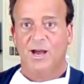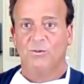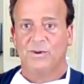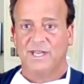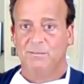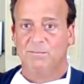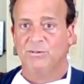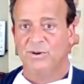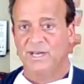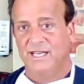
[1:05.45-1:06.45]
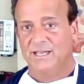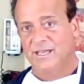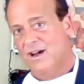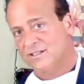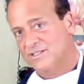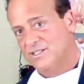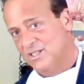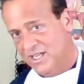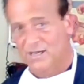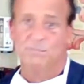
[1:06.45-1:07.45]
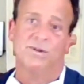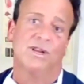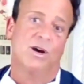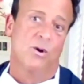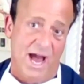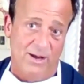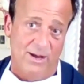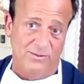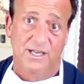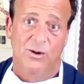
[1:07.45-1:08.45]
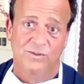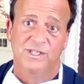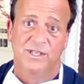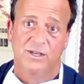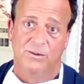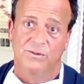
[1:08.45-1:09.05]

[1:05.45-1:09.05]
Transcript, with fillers: how we breathe in oxygen and blow out CO2.